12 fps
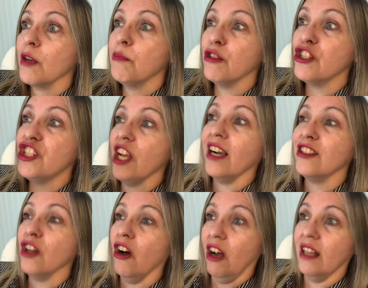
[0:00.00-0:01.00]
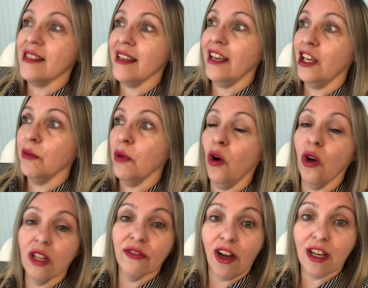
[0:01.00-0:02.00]
project onto him
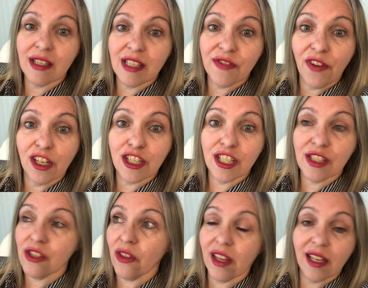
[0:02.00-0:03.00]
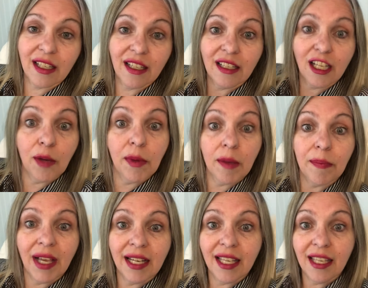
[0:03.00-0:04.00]
all of our dysfunction so that it can come up
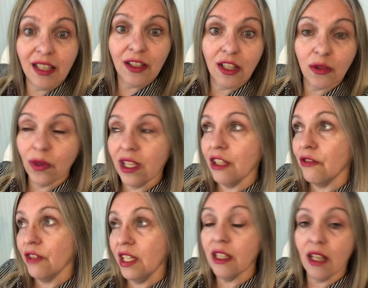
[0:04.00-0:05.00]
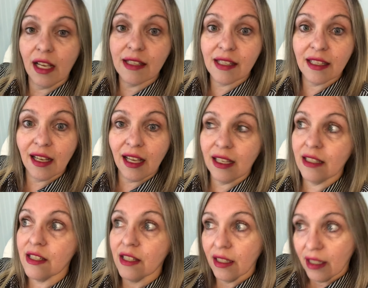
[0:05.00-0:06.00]
and heal and we can realize it
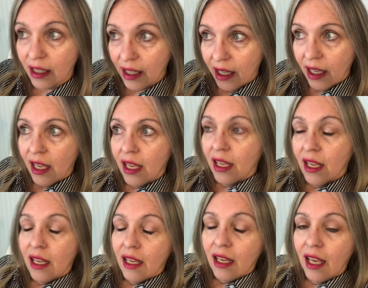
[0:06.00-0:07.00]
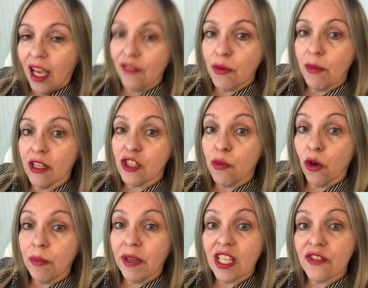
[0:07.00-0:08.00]
and have a much
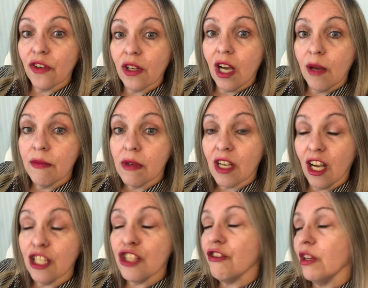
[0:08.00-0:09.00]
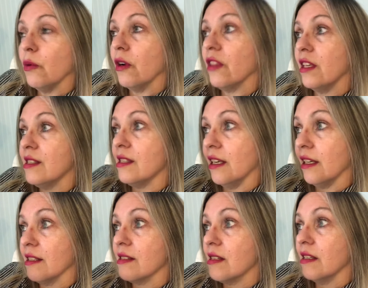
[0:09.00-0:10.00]
more peaceful country where these
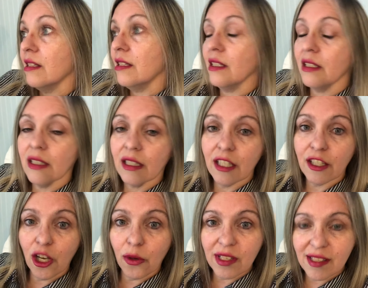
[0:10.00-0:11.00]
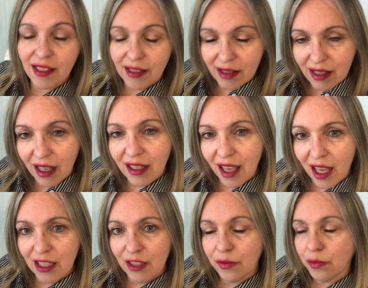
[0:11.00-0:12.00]
things can coexist
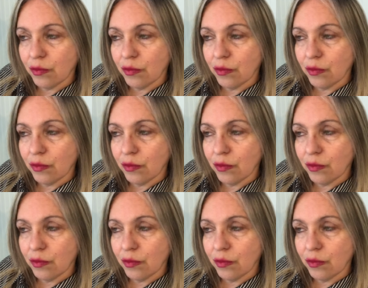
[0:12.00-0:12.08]
again